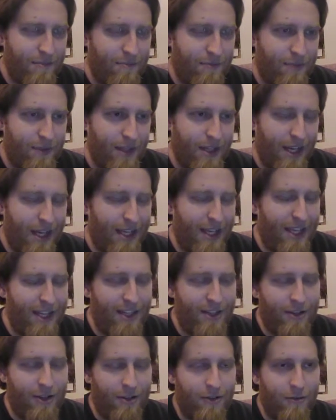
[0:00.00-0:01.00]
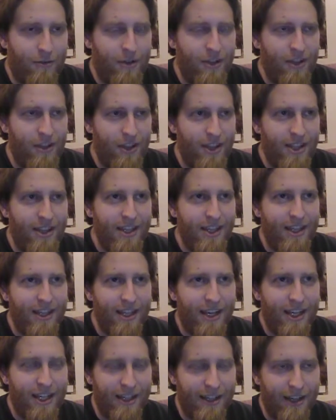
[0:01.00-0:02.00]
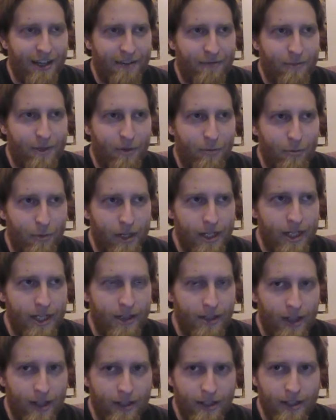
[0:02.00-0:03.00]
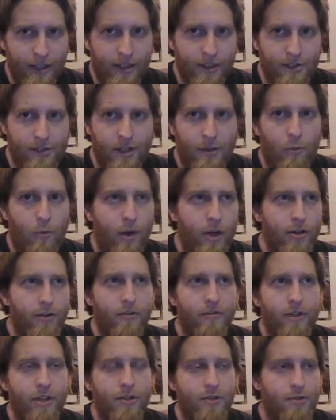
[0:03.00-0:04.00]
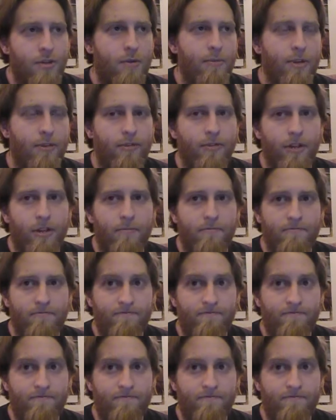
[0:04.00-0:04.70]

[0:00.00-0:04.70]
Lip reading: But I don't know. One thing that I've been reading a lot lately is, like, where are the videos coming from?